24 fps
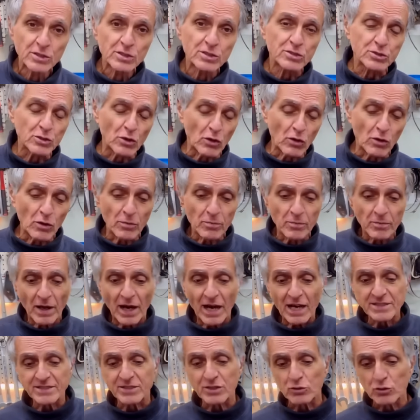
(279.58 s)
So
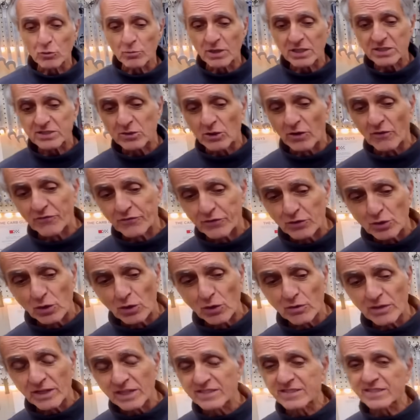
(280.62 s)
I said to myself, you
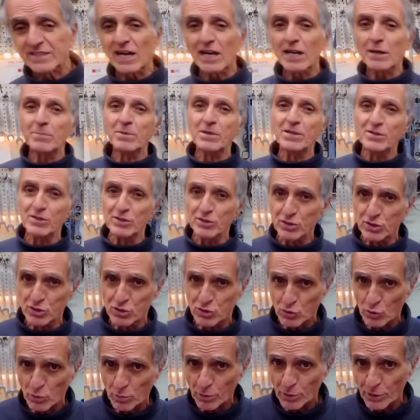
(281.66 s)
know, it's got to be the
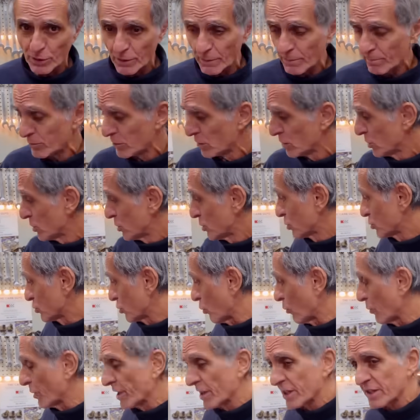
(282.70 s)
distributor. So
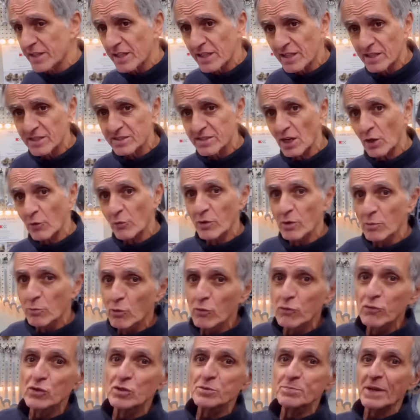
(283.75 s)
what I did is I
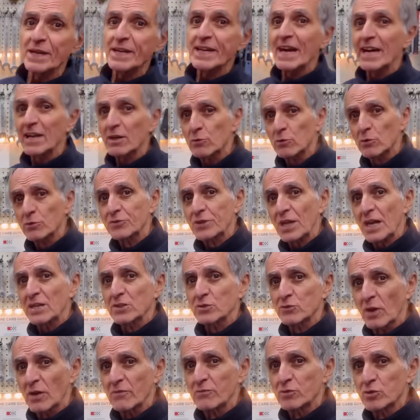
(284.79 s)
removed this mechanical tach
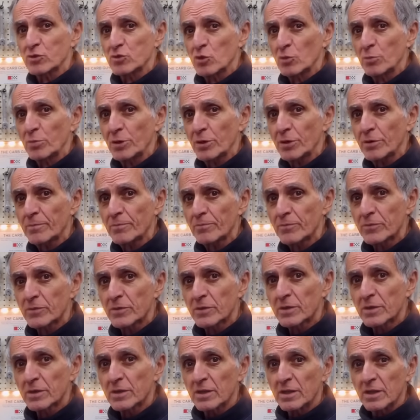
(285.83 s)
drive distributor,
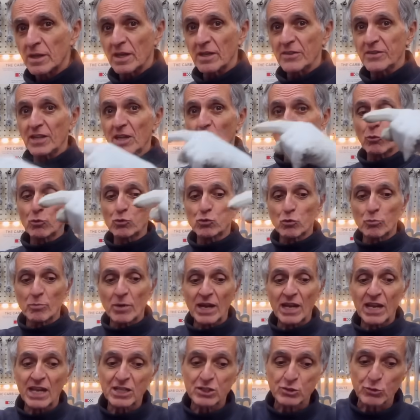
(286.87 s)
and then I went to
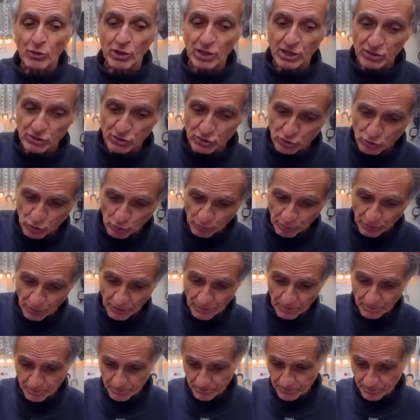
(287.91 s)
my electronic distributor.